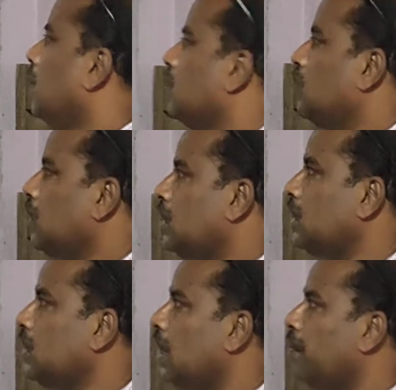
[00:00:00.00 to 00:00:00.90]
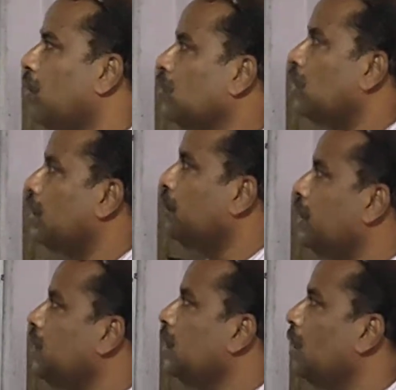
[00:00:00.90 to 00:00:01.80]
So this is about the
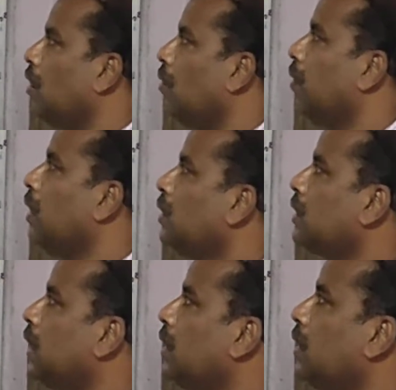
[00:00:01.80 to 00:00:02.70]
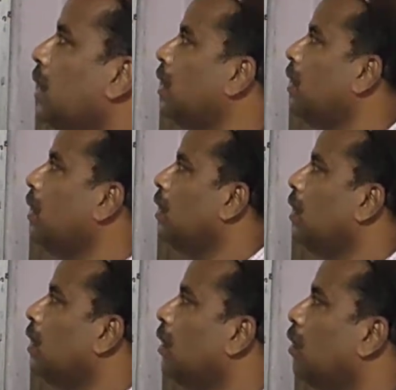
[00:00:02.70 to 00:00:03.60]
division of central
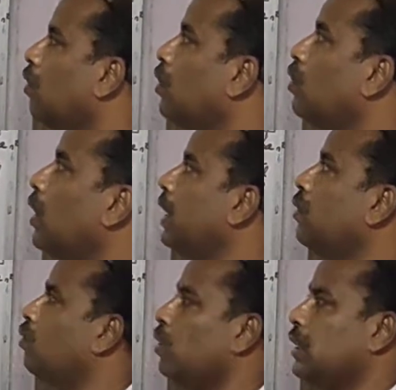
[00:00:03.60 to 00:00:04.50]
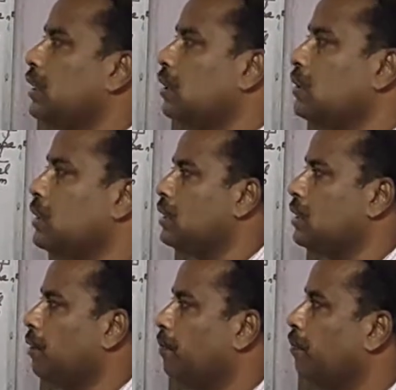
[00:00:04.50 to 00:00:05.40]
control and coordination
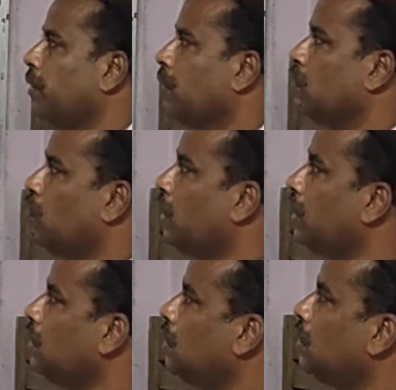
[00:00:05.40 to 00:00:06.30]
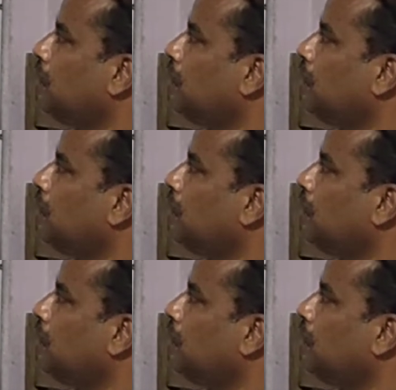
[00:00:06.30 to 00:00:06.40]
system. So what is the